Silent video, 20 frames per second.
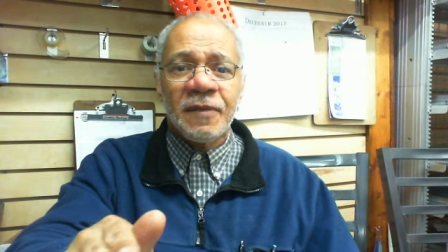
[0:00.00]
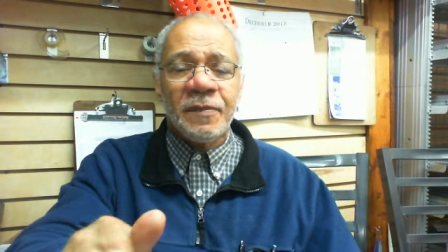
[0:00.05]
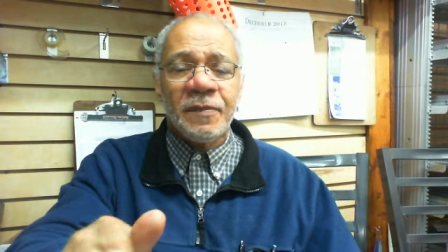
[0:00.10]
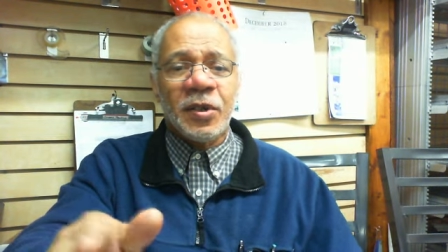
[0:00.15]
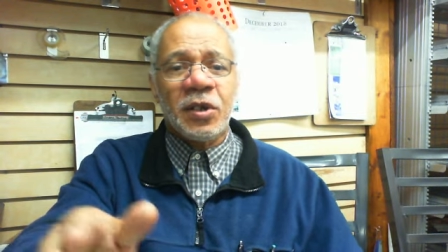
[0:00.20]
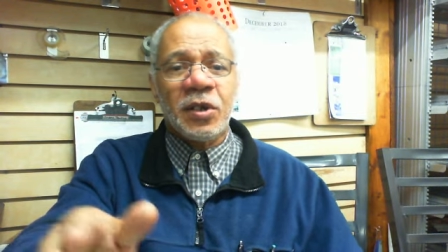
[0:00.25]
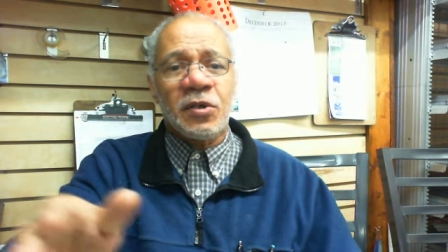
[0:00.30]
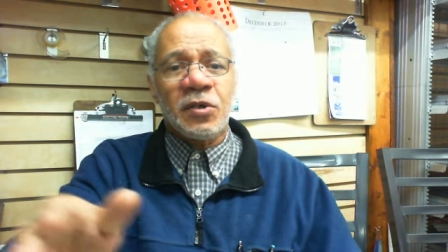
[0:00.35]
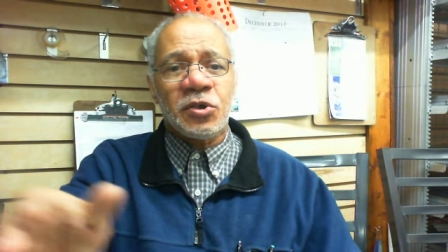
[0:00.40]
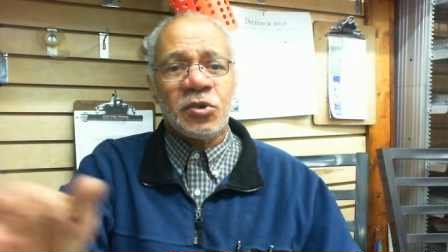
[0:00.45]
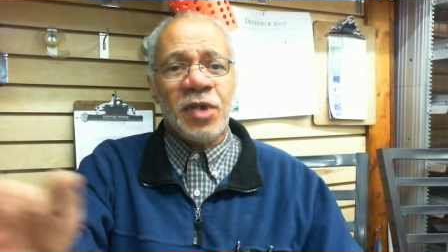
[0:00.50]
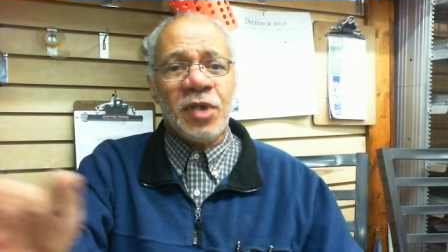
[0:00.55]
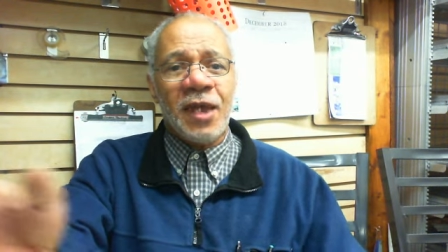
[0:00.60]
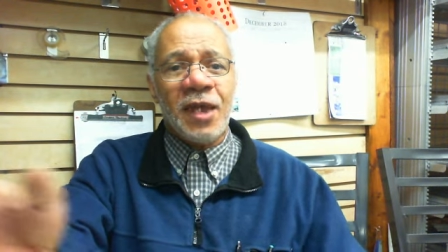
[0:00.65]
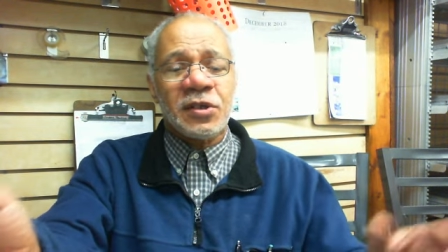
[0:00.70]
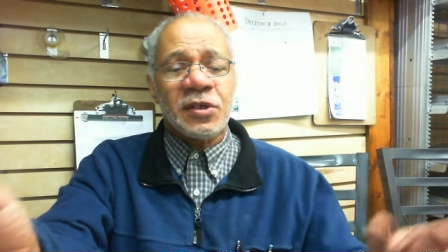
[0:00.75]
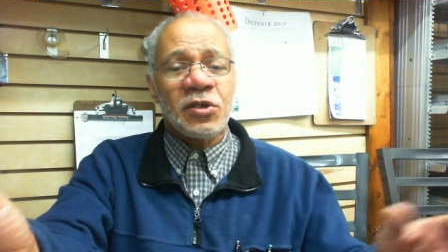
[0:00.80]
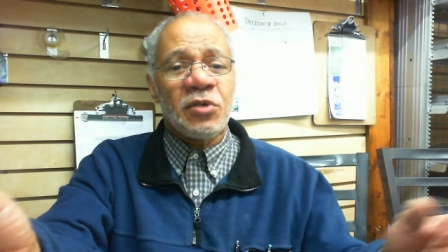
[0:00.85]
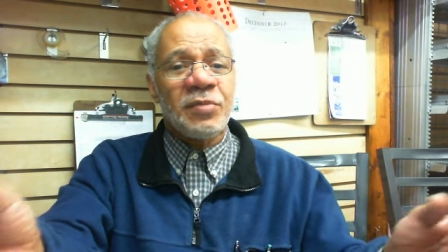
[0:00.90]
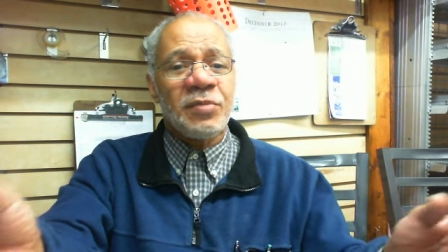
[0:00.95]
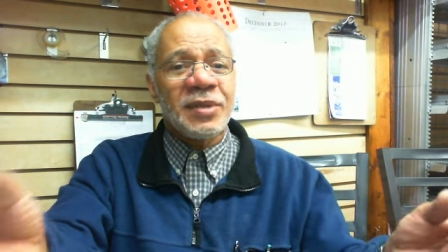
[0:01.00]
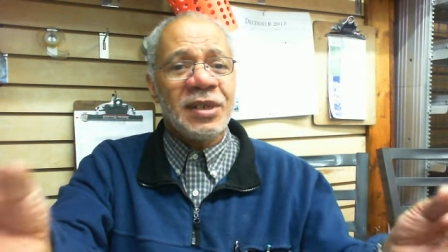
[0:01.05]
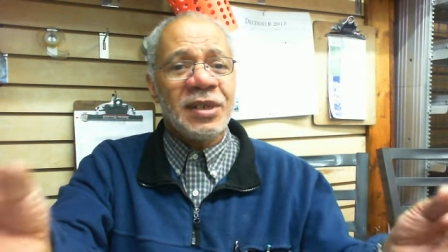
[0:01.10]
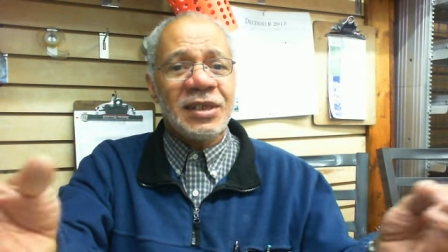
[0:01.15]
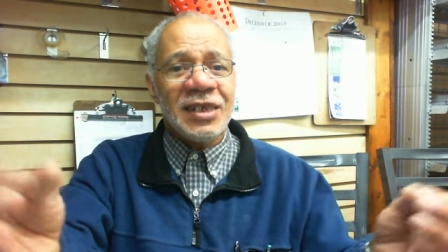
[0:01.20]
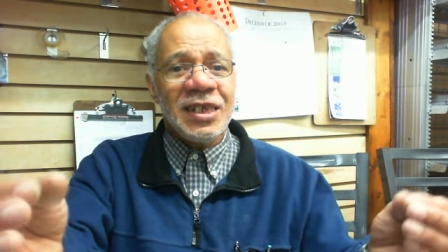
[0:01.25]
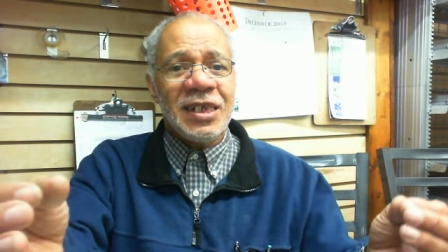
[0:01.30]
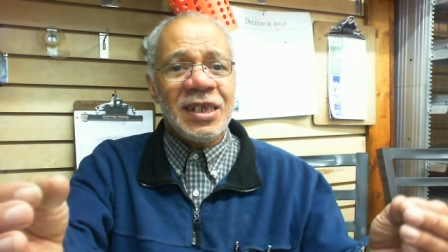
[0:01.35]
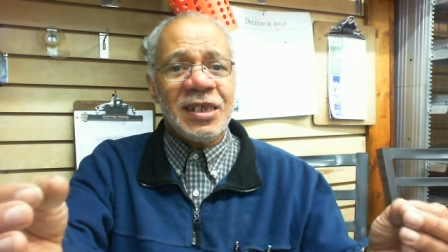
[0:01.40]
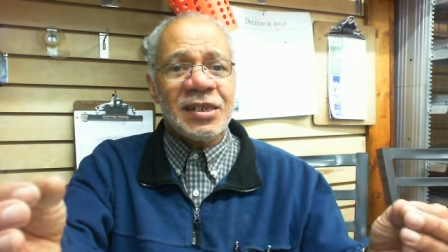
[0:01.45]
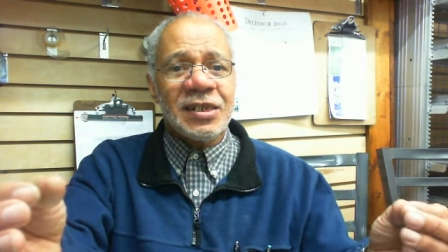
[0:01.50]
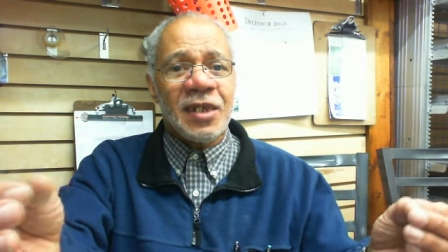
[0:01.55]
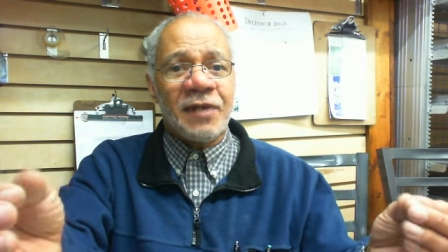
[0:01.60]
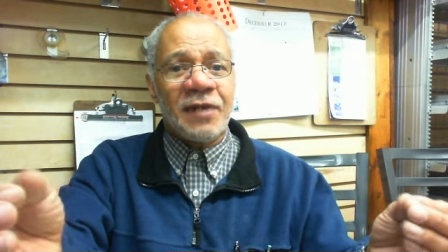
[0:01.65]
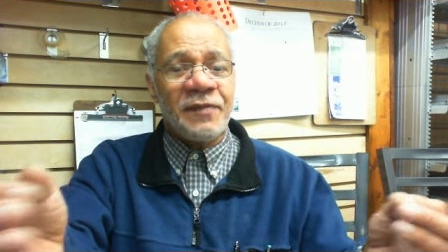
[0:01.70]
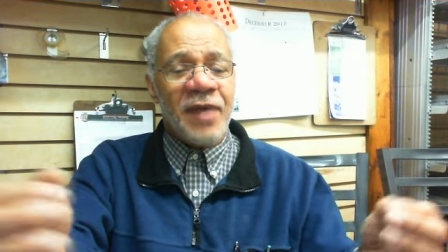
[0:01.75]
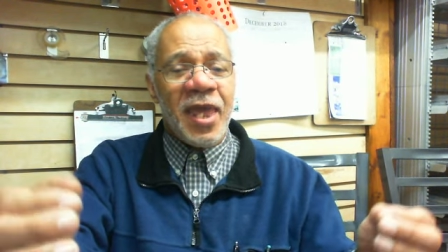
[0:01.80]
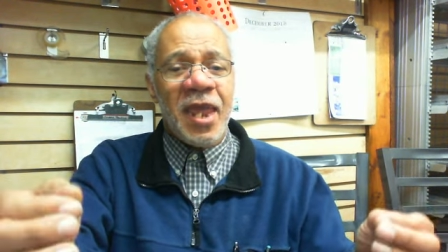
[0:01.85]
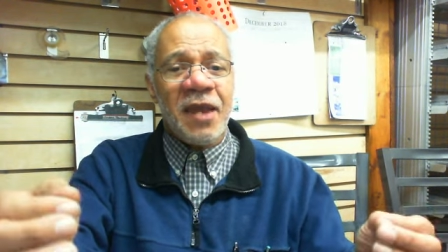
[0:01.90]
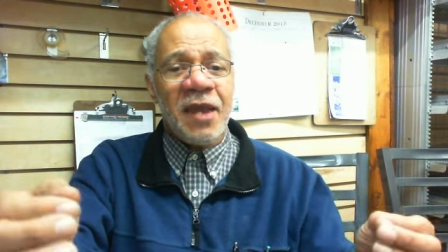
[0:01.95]
because you have so many leaks
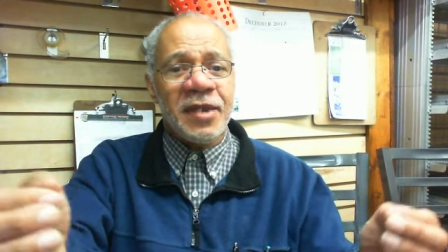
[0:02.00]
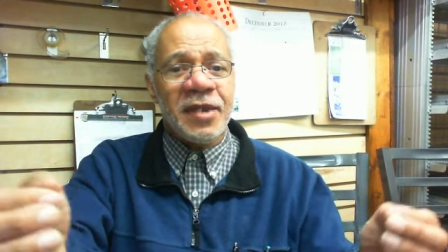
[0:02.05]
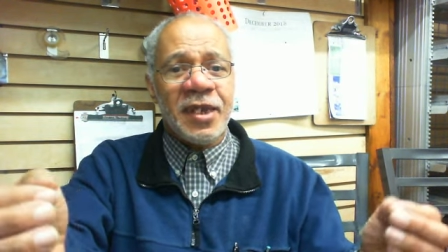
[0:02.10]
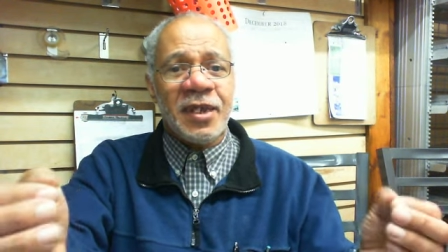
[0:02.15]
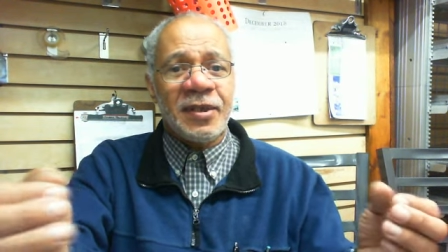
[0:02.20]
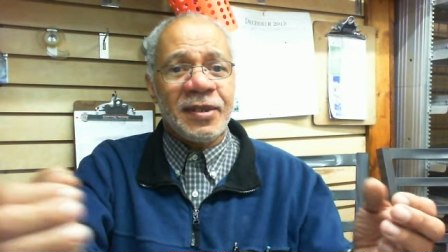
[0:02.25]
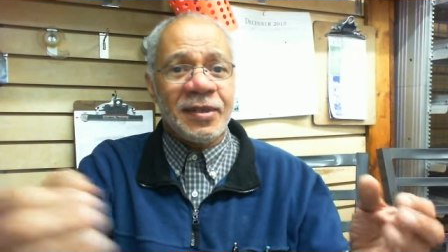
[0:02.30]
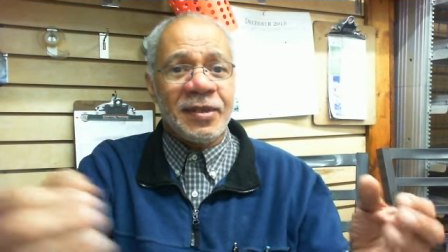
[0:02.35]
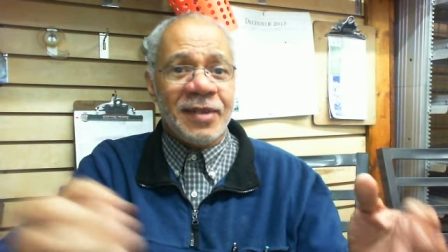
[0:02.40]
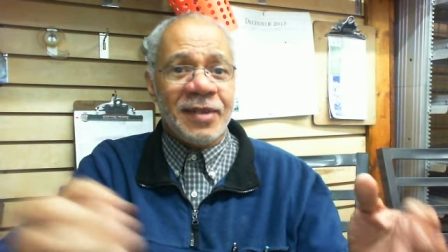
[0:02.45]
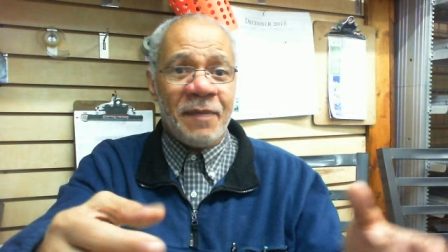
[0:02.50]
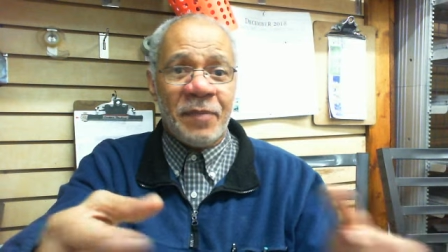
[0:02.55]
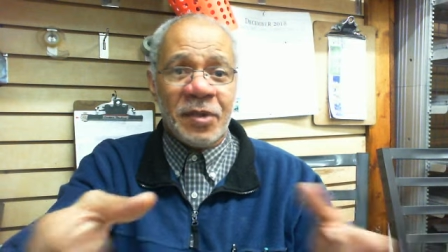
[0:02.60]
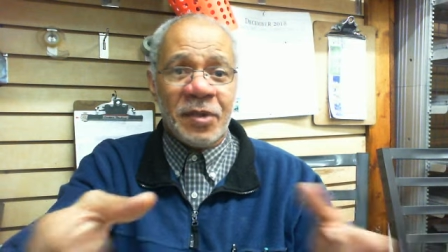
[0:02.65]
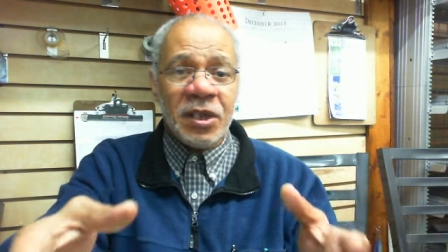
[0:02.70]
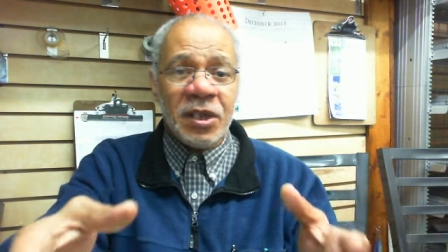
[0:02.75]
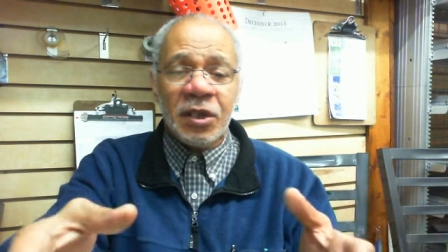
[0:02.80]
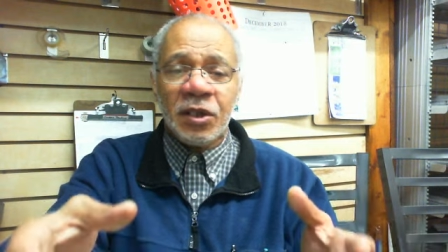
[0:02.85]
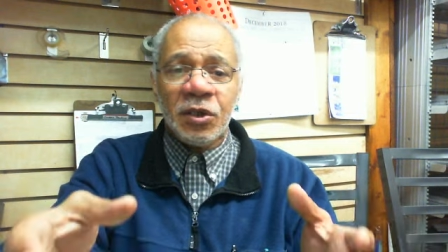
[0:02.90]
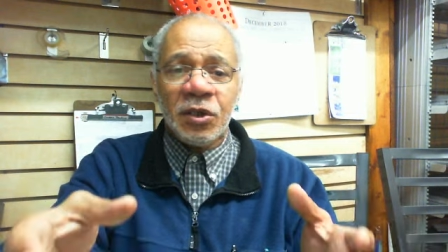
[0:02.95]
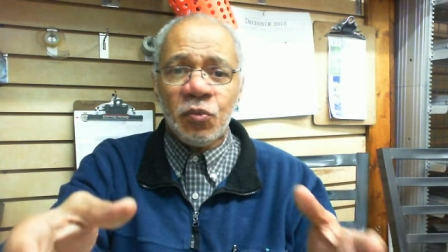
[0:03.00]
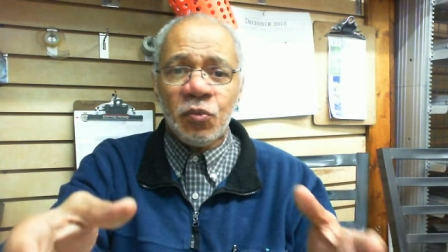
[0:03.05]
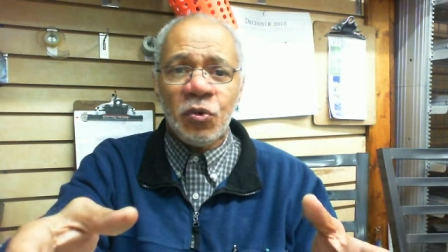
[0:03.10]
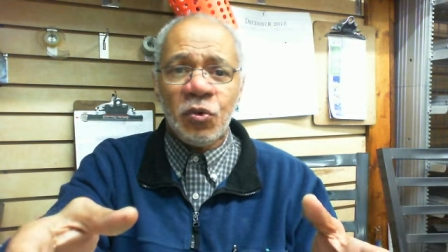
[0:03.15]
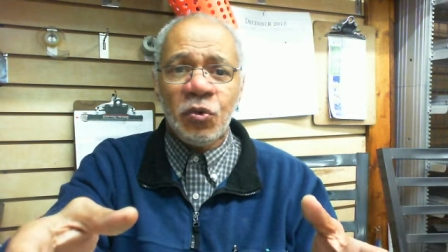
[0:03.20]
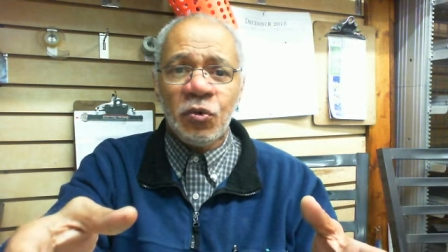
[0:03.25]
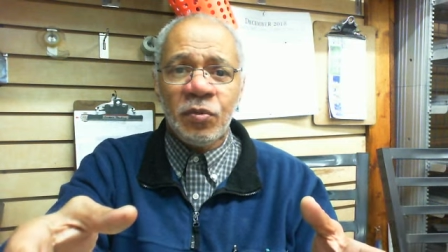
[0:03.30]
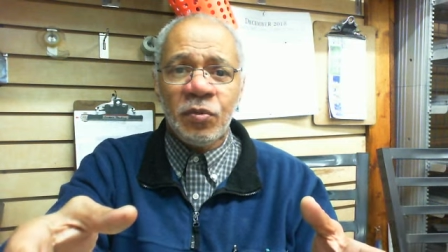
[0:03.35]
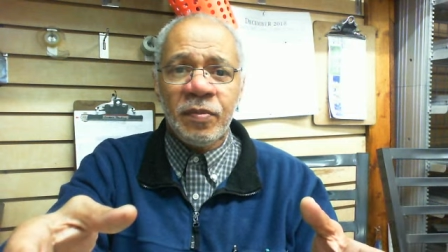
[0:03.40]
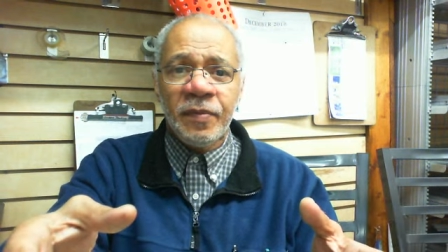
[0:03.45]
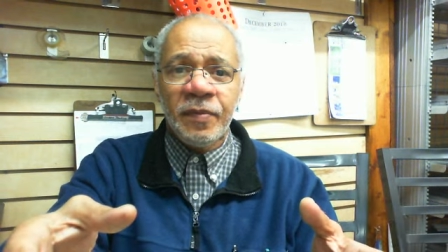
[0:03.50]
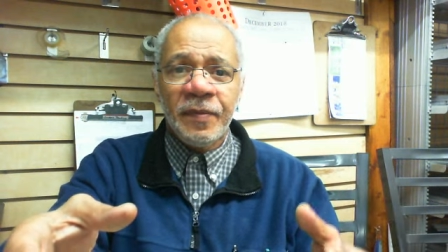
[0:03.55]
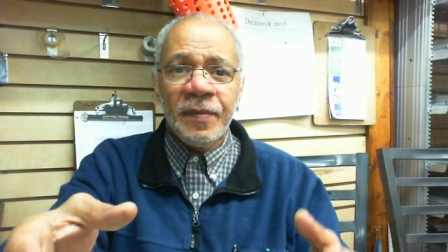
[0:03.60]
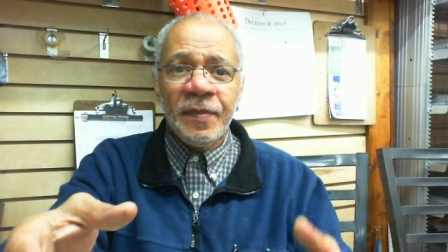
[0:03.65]
of air in that particular room